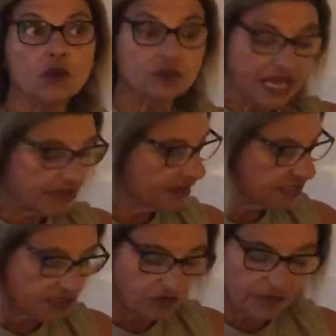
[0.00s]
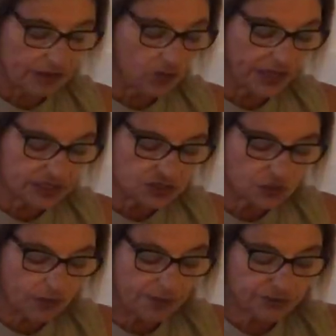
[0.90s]
okay. That's a great way to
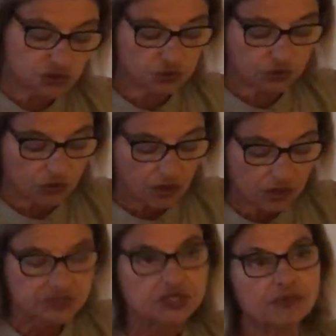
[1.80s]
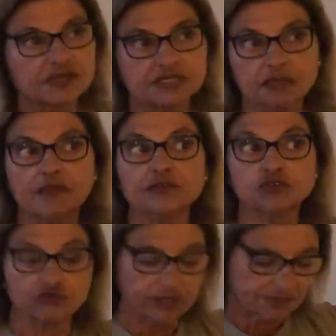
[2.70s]
do it. But you could also, there's another
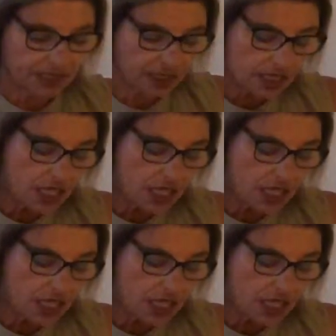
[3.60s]
treatment.